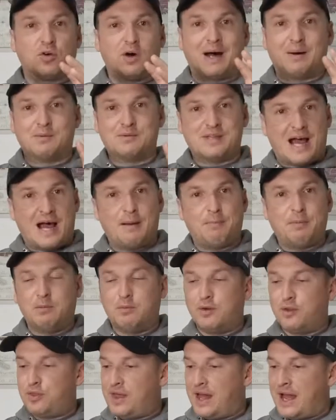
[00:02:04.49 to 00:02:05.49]
I was happy
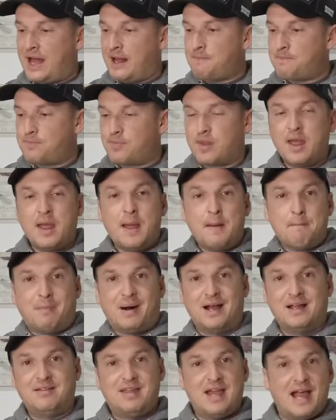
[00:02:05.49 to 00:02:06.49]
with that.
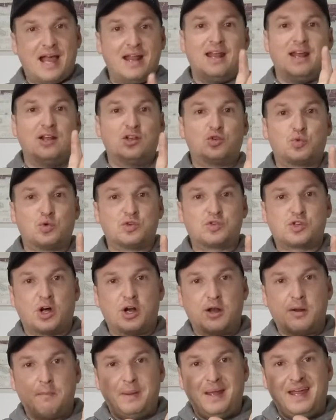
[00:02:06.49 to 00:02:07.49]
My 10-inch was going
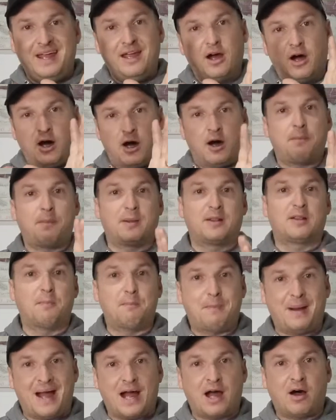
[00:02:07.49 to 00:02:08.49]
to be up at the
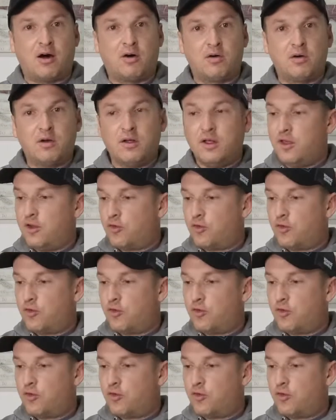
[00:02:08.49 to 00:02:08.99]
bow,